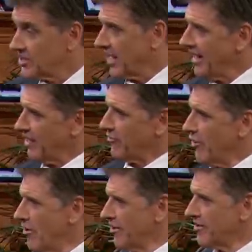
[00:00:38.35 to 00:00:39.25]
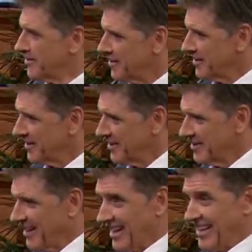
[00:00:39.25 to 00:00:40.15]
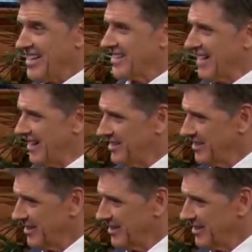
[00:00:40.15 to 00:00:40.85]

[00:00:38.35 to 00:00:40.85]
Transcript: Sally forth? Sally forth. I like that.